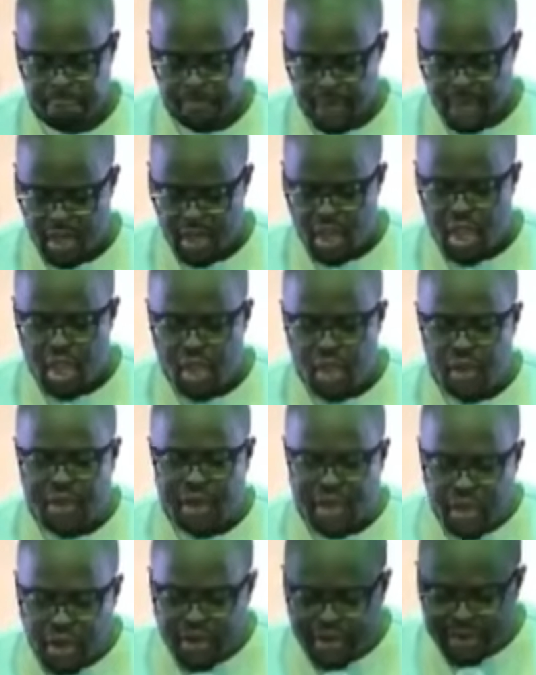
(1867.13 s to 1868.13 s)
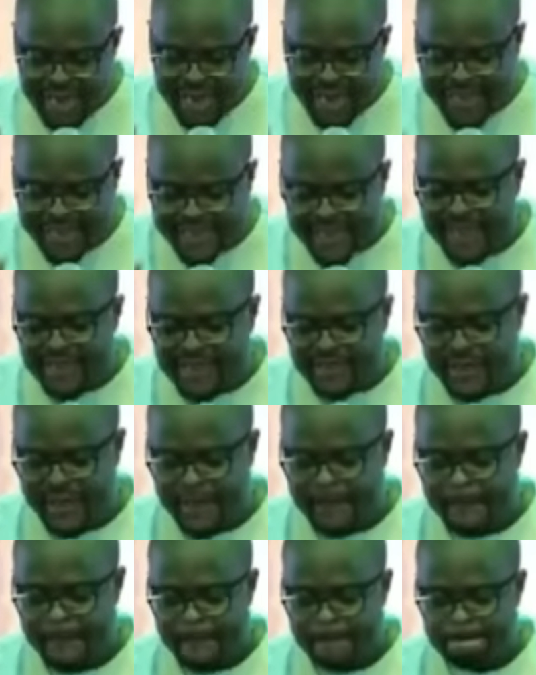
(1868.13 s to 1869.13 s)
You cannot run a country
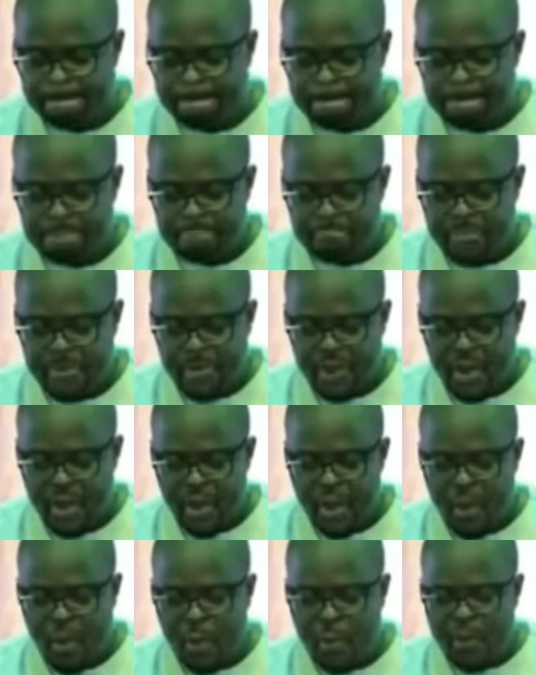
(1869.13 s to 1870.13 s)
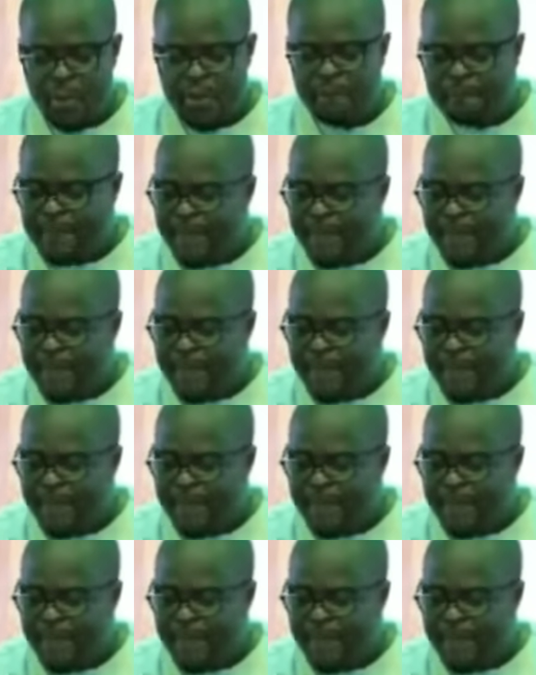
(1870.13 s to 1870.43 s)
with people that